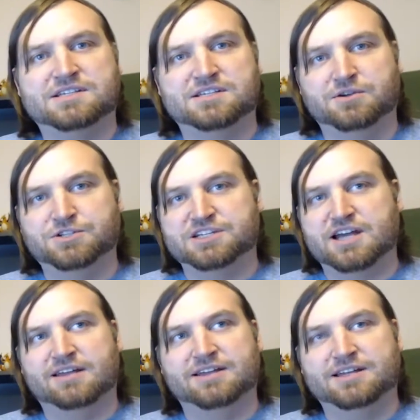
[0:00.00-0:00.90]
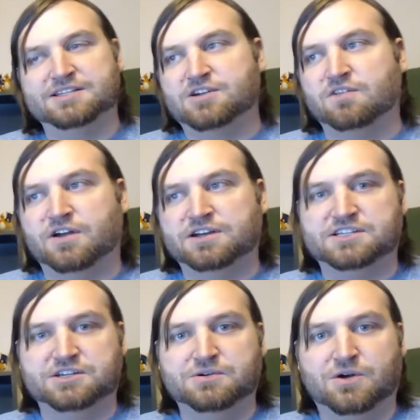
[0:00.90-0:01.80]
Yoshi's Island, and Star Fox
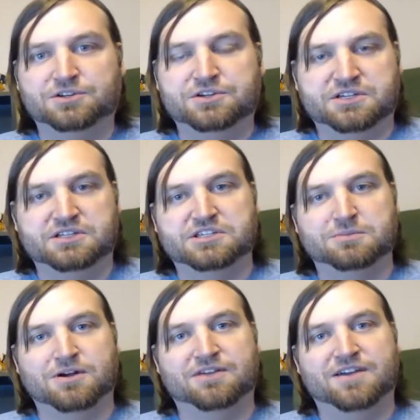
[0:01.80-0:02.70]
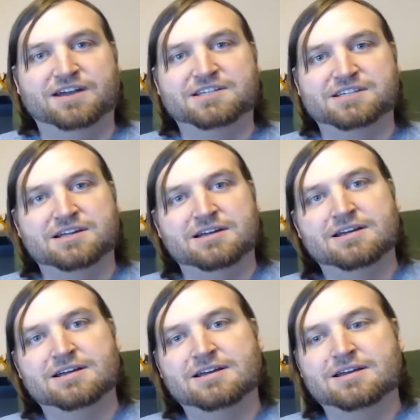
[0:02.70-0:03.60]
2 all using the Super FX.
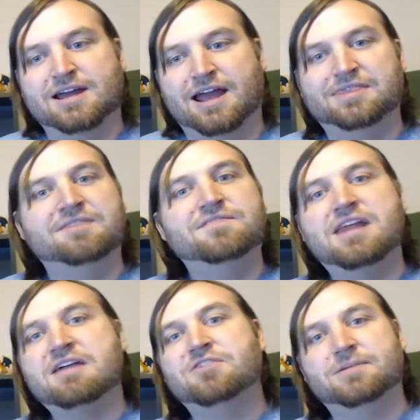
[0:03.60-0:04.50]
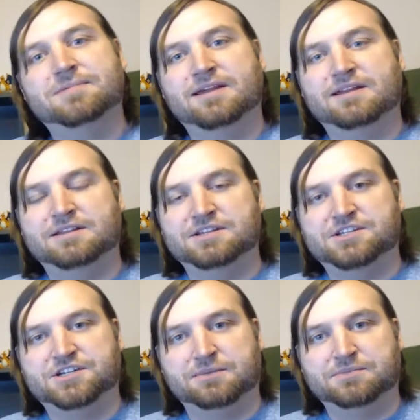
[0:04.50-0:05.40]
And they've never emulated these
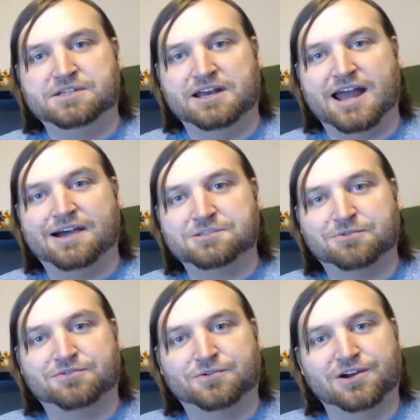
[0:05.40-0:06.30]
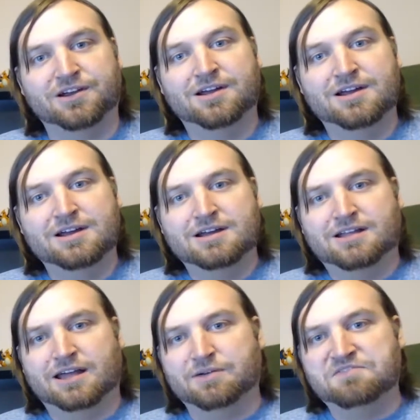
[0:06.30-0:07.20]
chips in-house before.
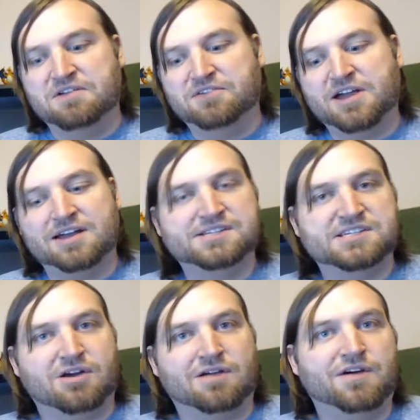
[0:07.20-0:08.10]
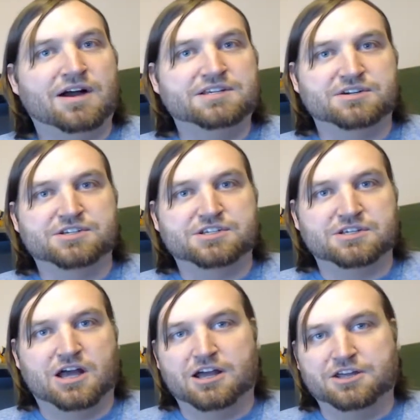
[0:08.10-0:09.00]
Like, we've never gotten Star Fox or
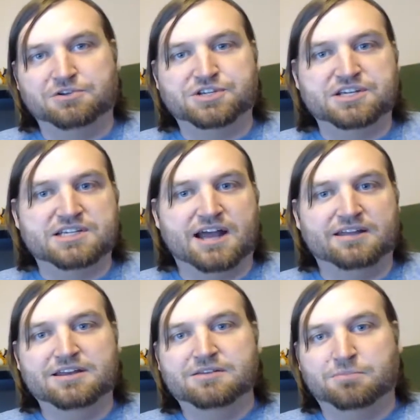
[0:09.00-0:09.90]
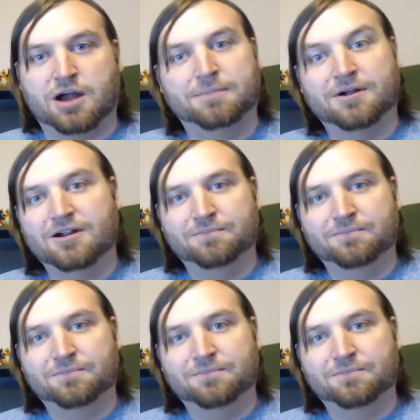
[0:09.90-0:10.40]
Yoshi's Island proper